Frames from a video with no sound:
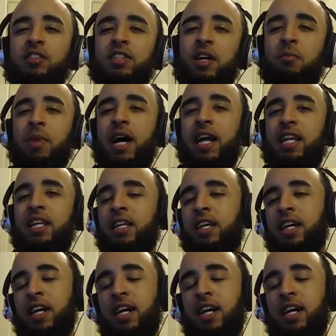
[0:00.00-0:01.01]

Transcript: somebody